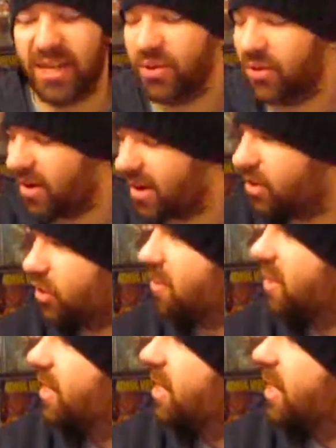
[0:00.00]
that new costume.
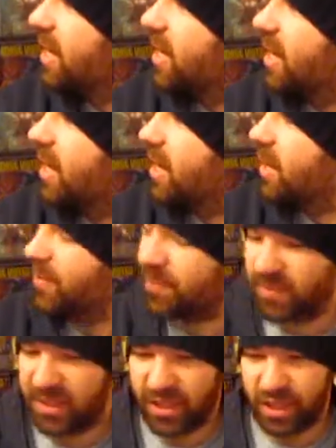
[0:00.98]
Um,